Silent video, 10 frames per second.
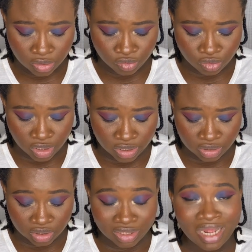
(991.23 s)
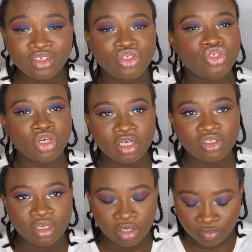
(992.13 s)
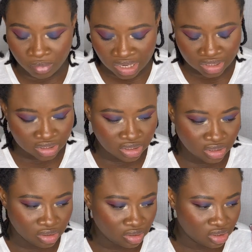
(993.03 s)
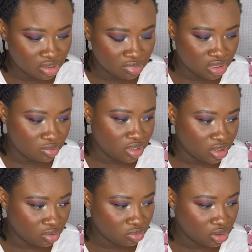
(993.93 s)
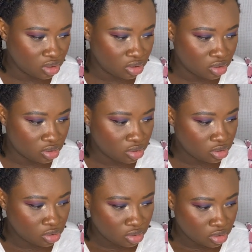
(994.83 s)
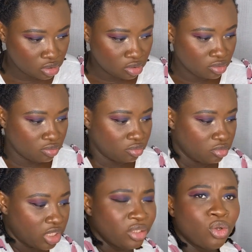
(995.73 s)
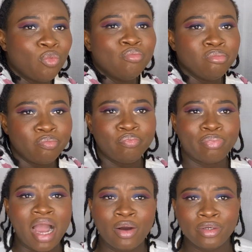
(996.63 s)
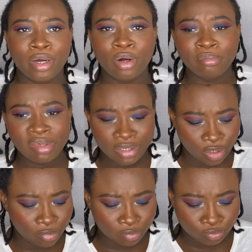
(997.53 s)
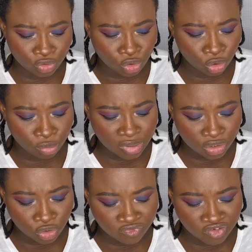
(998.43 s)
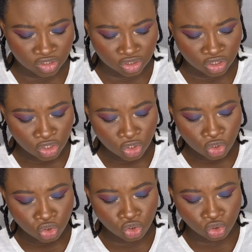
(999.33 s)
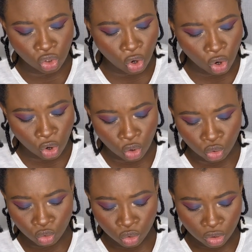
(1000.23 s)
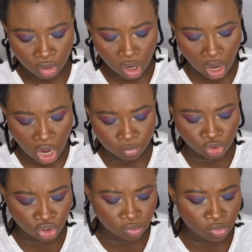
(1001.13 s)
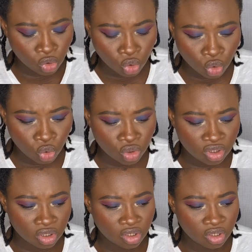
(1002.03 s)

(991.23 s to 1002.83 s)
Right. That's just a marketing gimmick, man. Please. Ain't no powder or makeup is gonna make your face so smooth